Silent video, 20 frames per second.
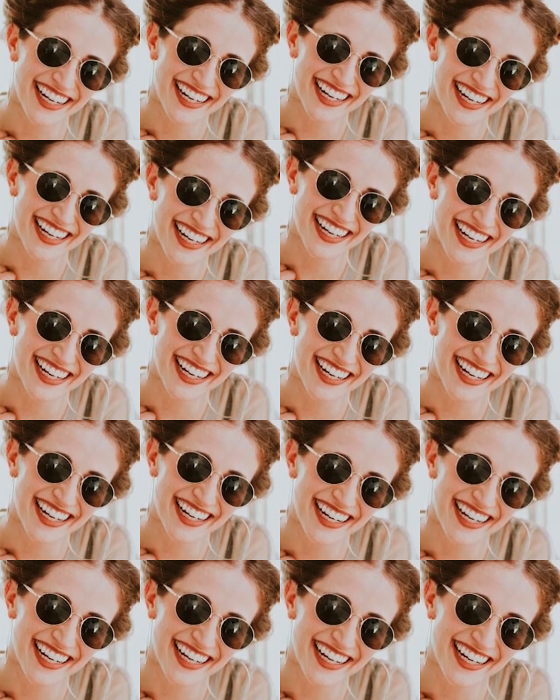
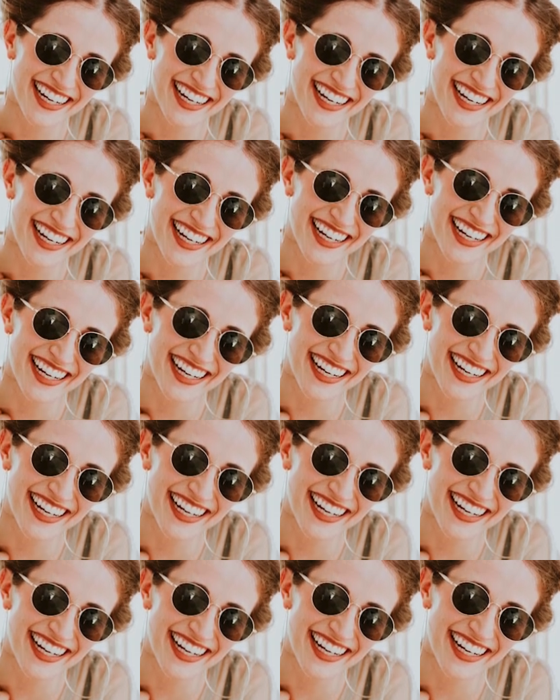checkout is a
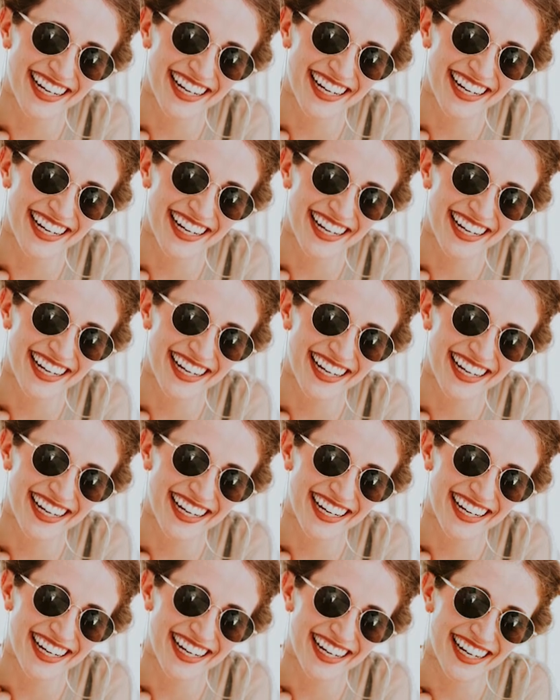pain
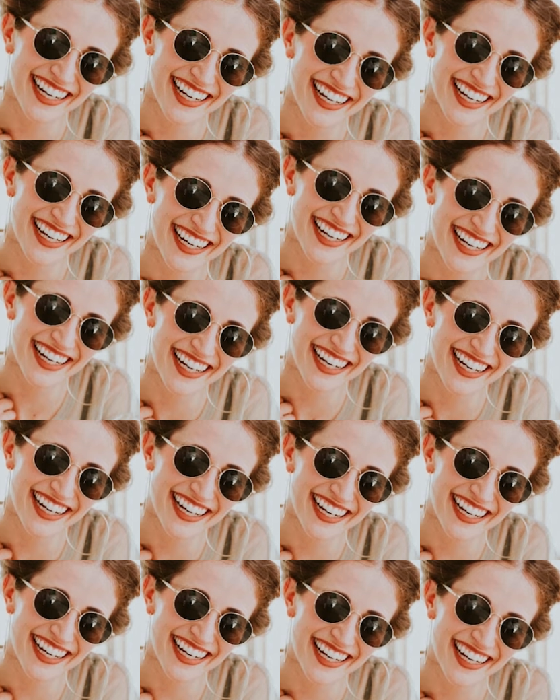and
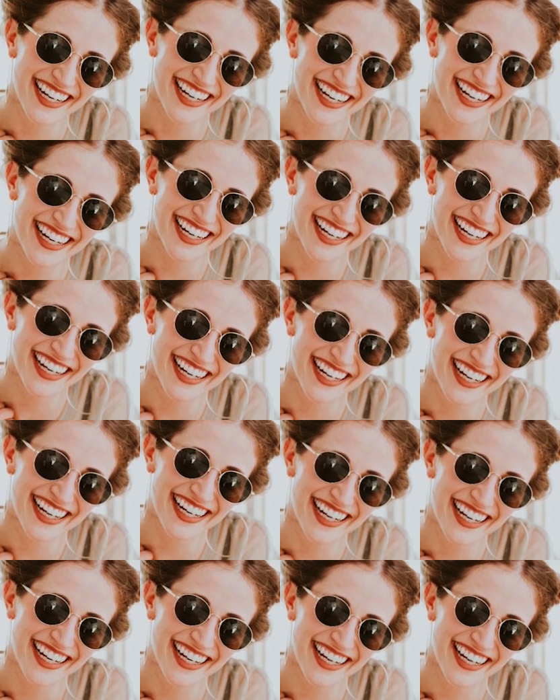customers
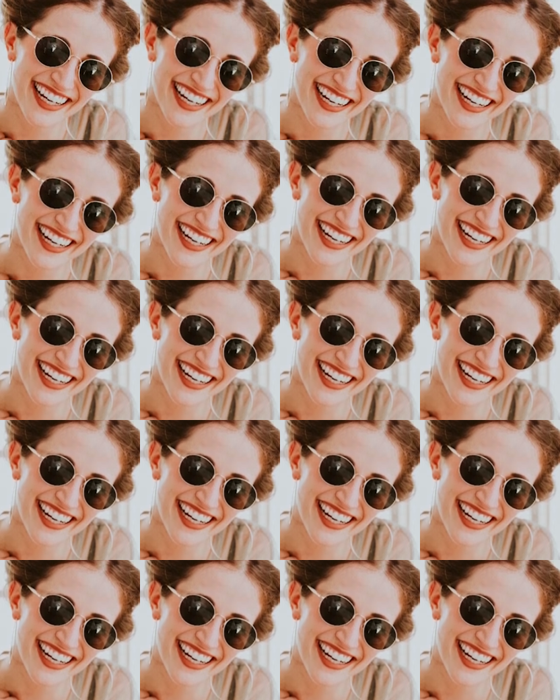do not